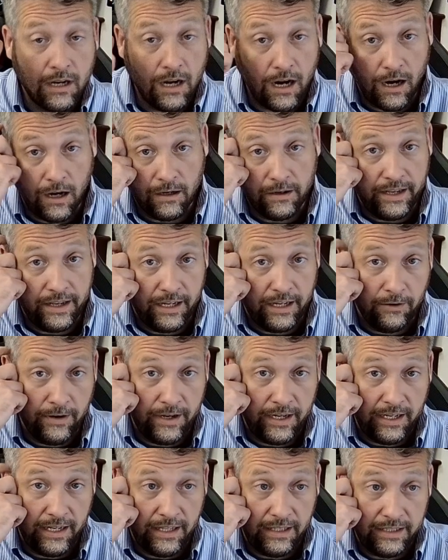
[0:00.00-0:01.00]
are
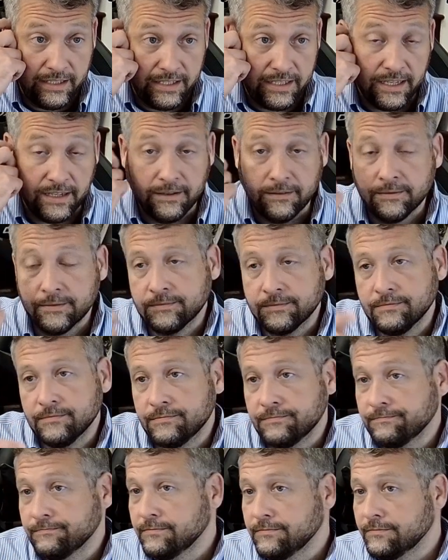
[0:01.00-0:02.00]
integrated LED.
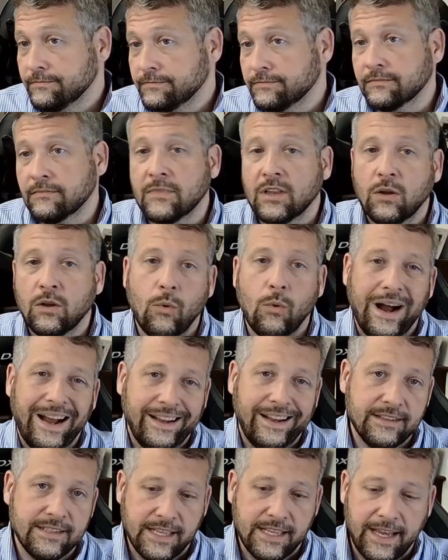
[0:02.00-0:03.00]

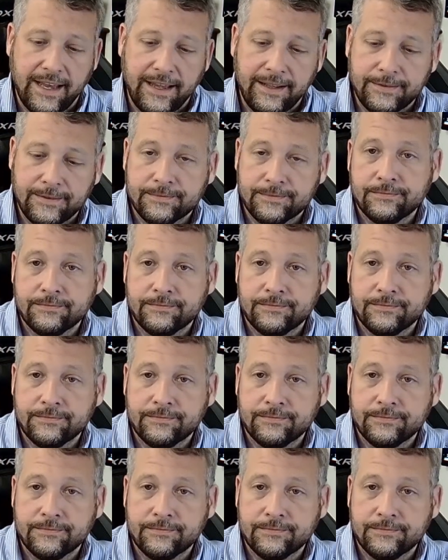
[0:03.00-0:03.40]
Why is that?